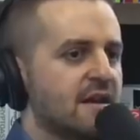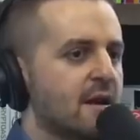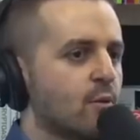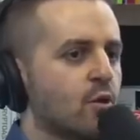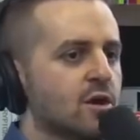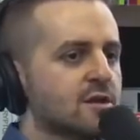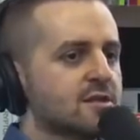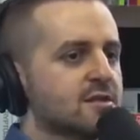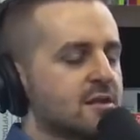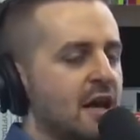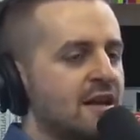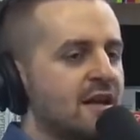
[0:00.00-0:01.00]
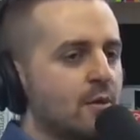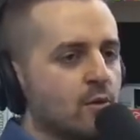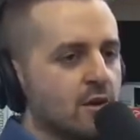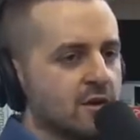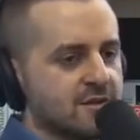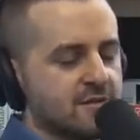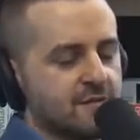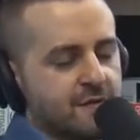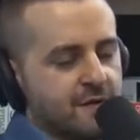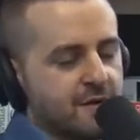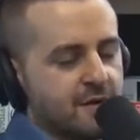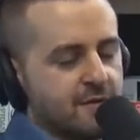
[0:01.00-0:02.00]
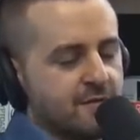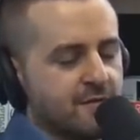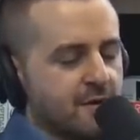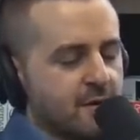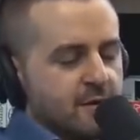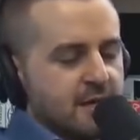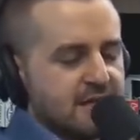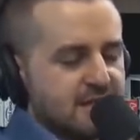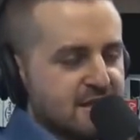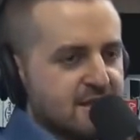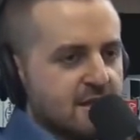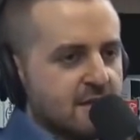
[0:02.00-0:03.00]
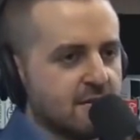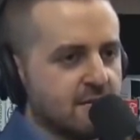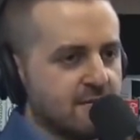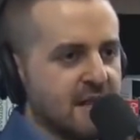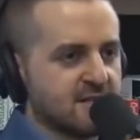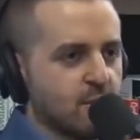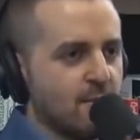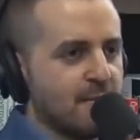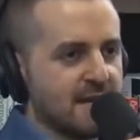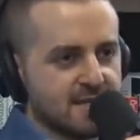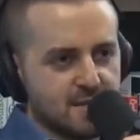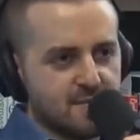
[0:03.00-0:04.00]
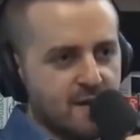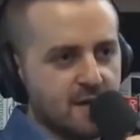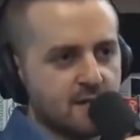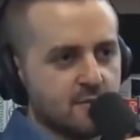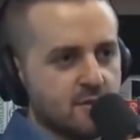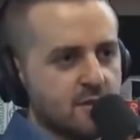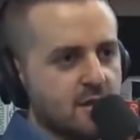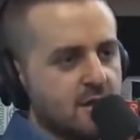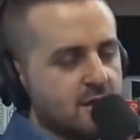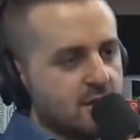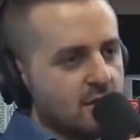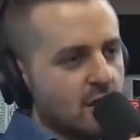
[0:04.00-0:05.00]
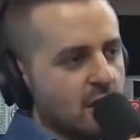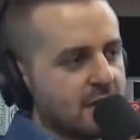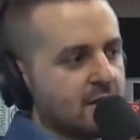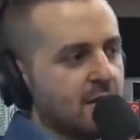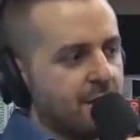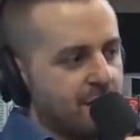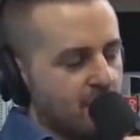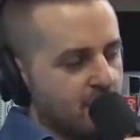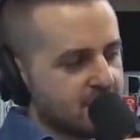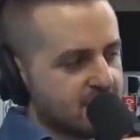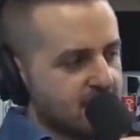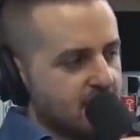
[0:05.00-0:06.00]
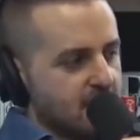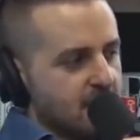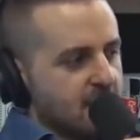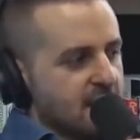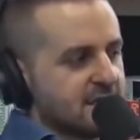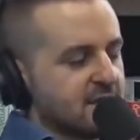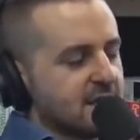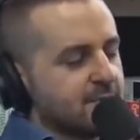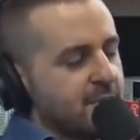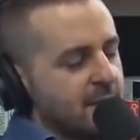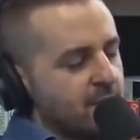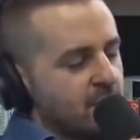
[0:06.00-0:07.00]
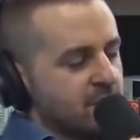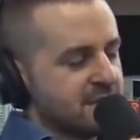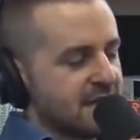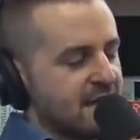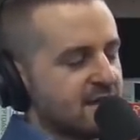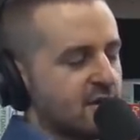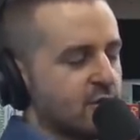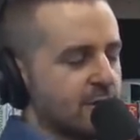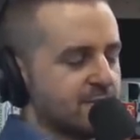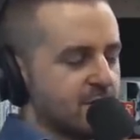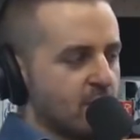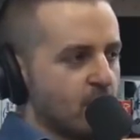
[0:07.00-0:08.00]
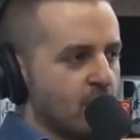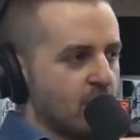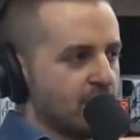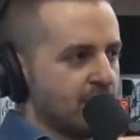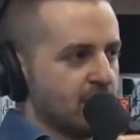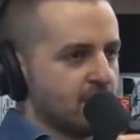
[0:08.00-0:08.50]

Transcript: Networks are networks for the very reason that that's what makes them valuable. You know, like the first... It's like people who say in the crypto world,